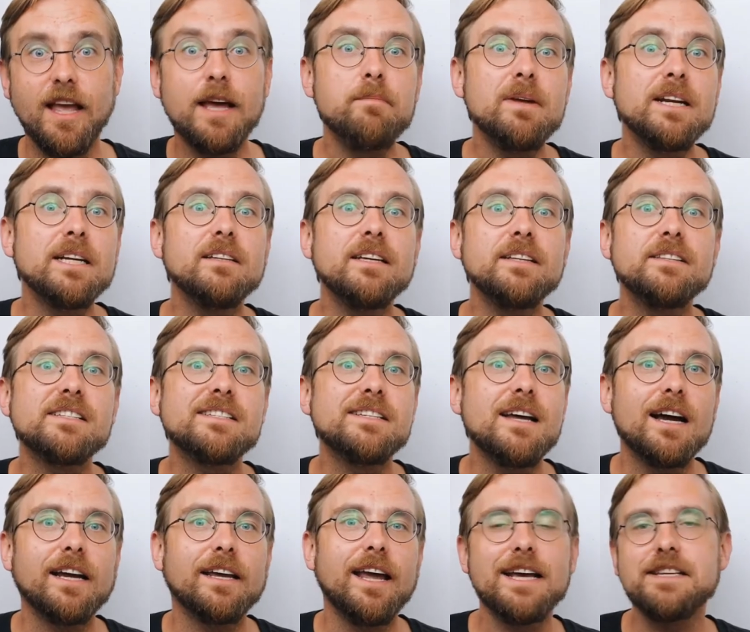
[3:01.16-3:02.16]
Admittedly, the
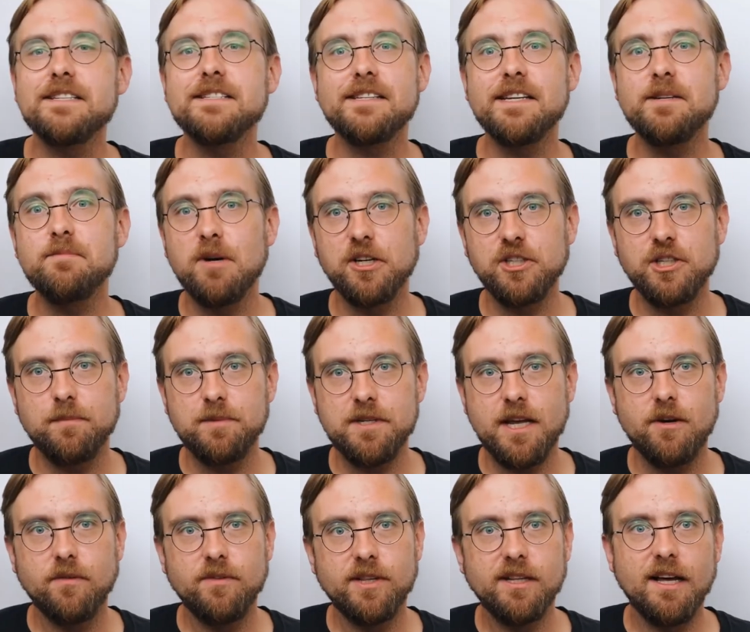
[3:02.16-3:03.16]
stock hasn't seen much
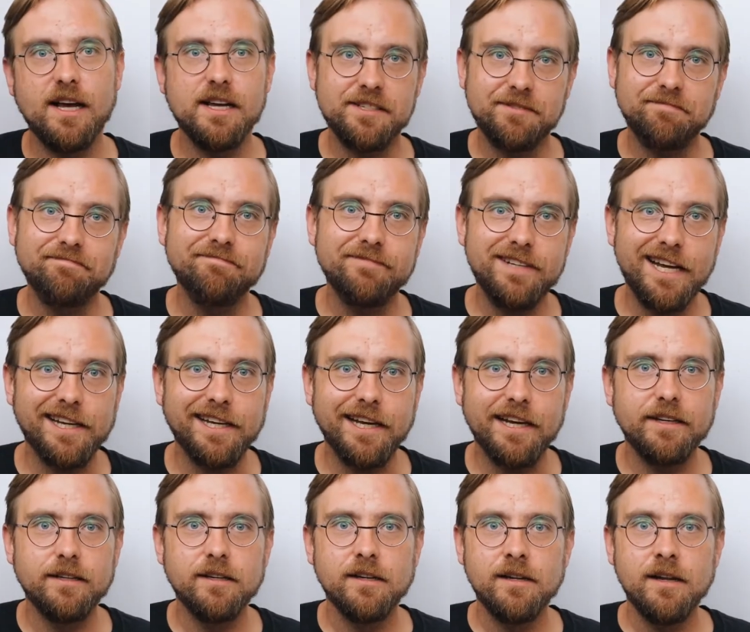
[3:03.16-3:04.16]
upside over the last
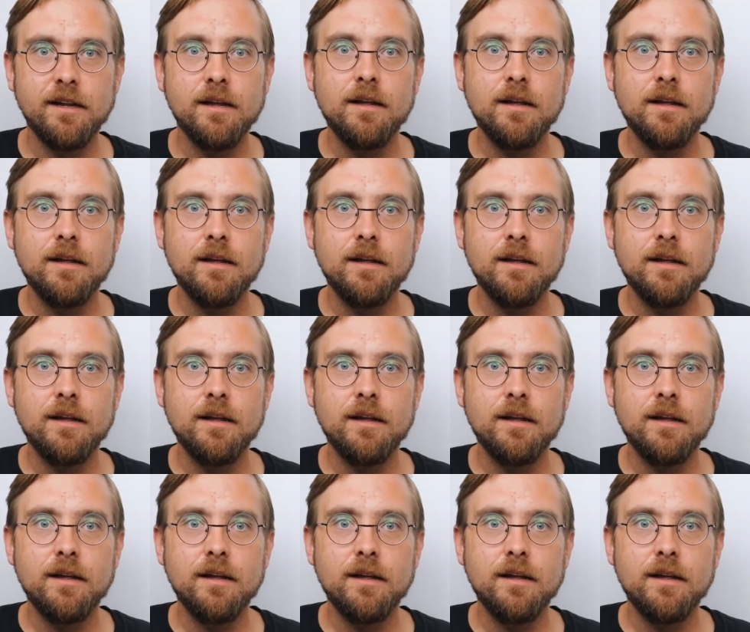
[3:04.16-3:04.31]
decade.